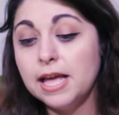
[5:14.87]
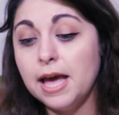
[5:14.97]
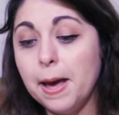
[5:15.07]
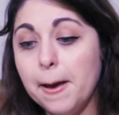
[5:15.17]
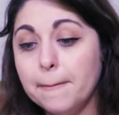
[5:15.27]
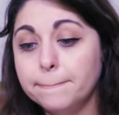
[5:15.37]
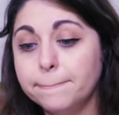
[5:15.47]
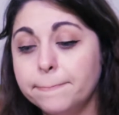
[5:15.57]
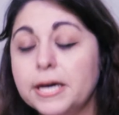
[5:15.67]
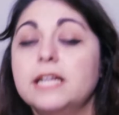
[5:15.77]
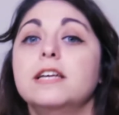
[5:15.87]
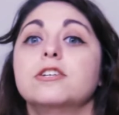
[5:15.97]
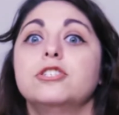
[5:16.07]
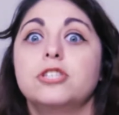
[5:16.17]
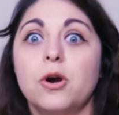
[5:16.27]
but they're
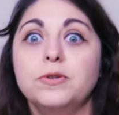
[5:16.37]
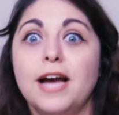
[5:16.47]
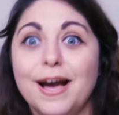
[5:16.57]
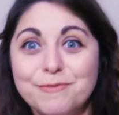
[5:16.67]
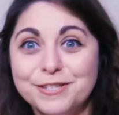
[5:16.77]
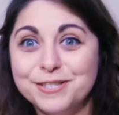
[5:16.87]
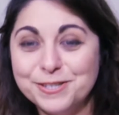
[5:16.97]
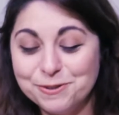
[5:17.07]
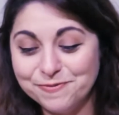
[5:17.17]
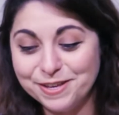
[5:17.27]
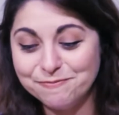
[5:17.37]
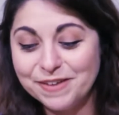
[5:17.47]
so time consuming.